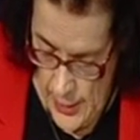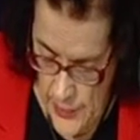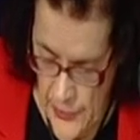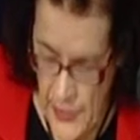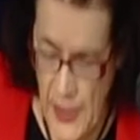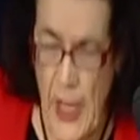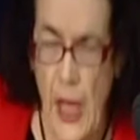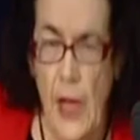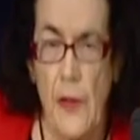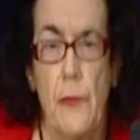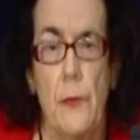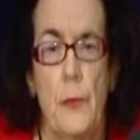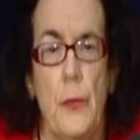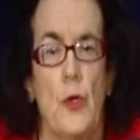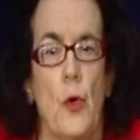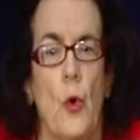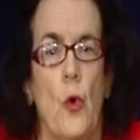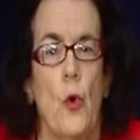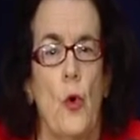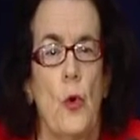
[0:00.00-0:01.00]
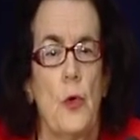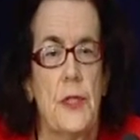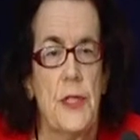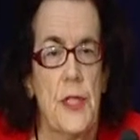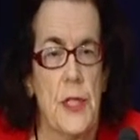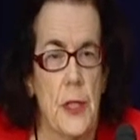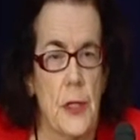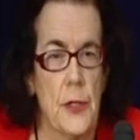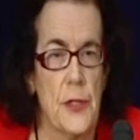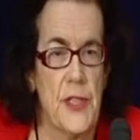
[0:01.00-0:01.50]
The government
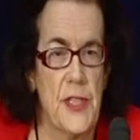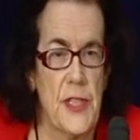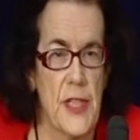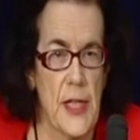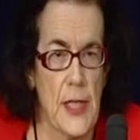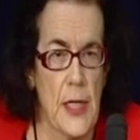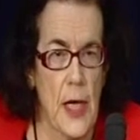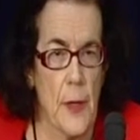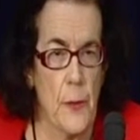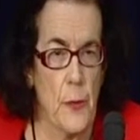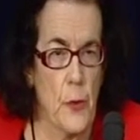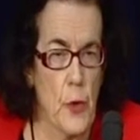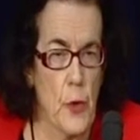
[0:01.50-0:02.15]
also set up